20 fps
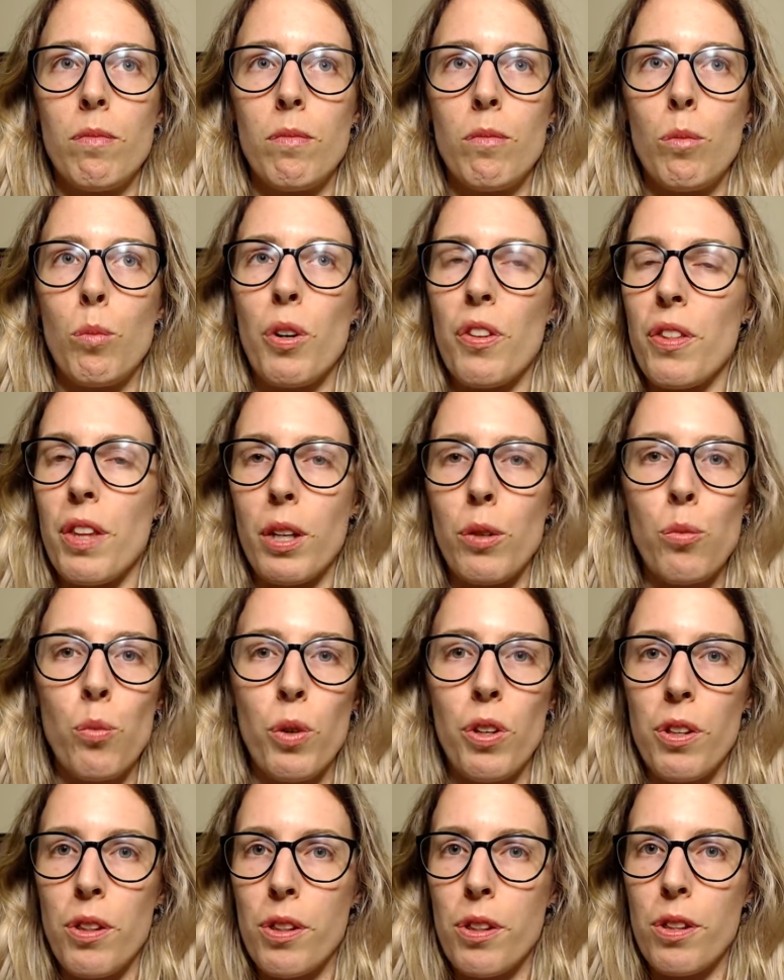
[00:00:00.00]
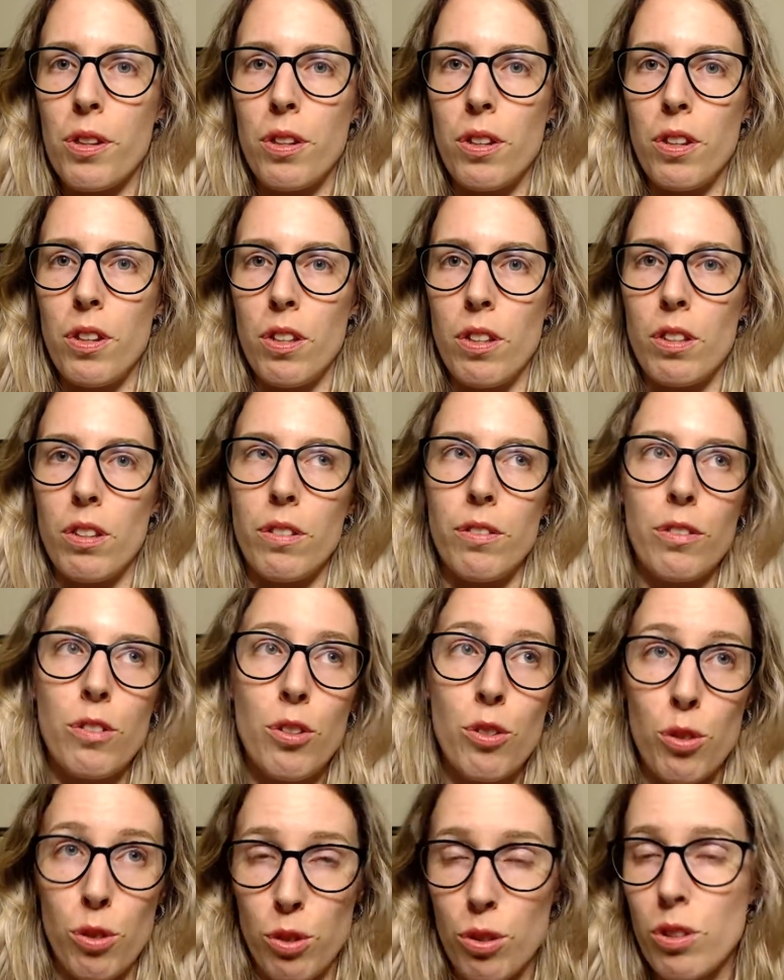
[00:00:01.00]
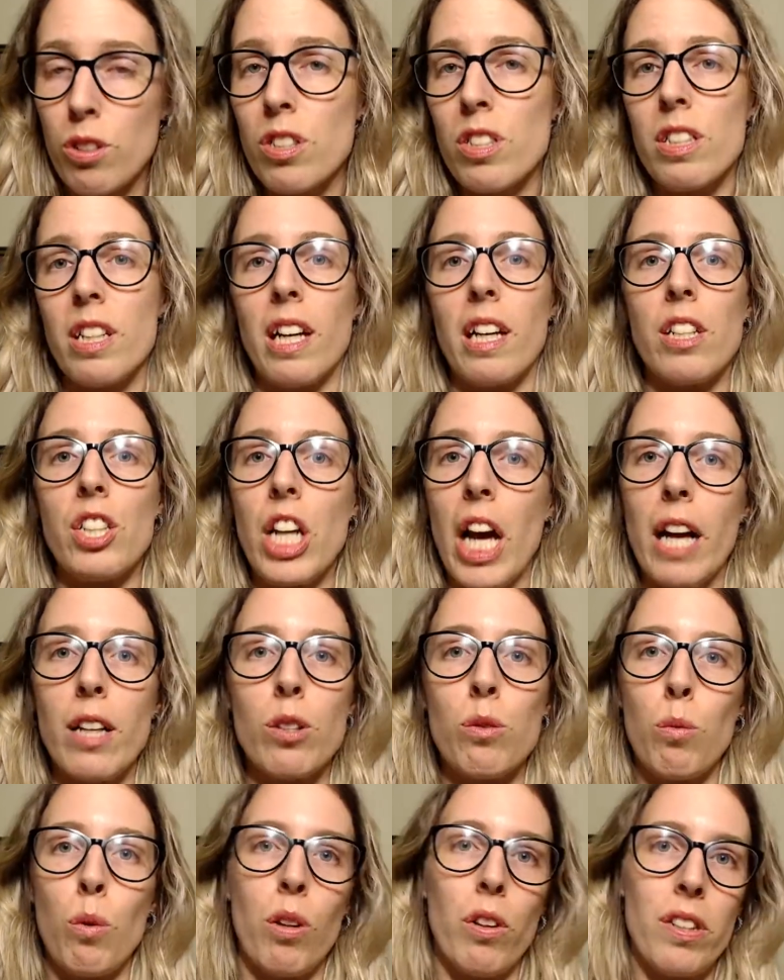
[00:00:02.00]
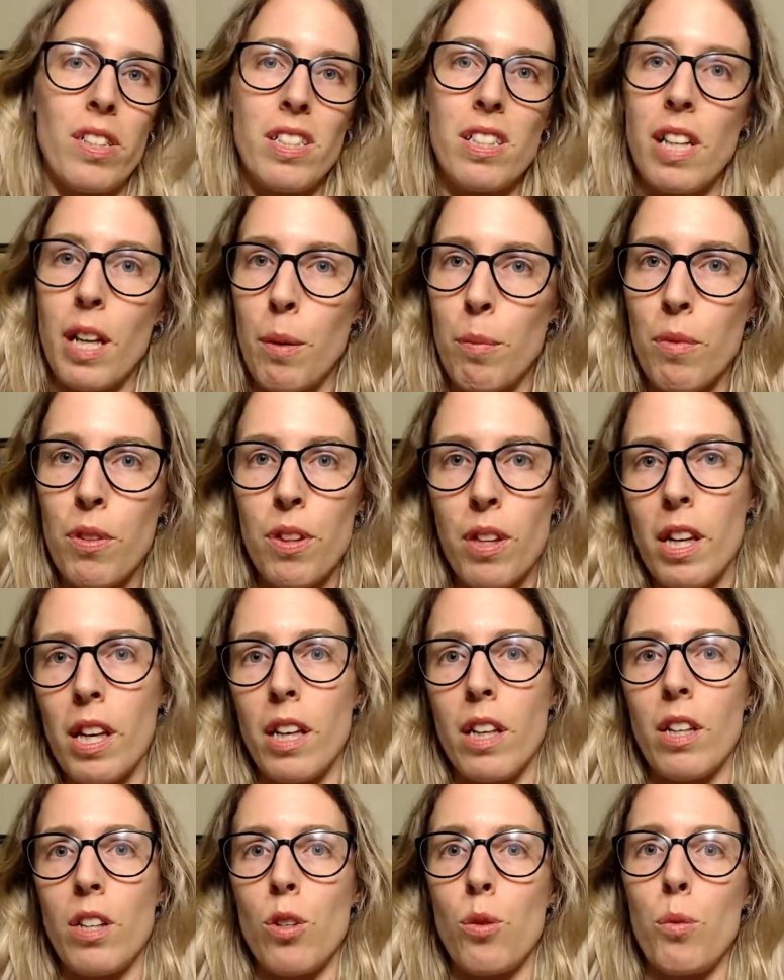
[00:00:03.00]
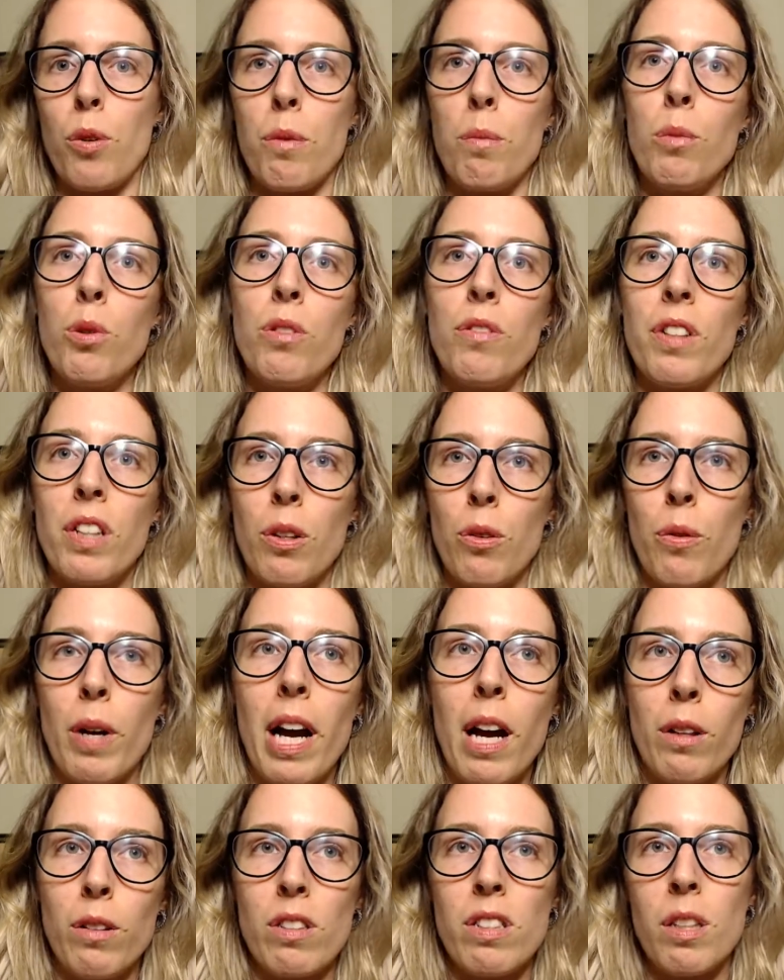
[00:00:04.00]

Where then with the third stage as well, the same thing, with moving around.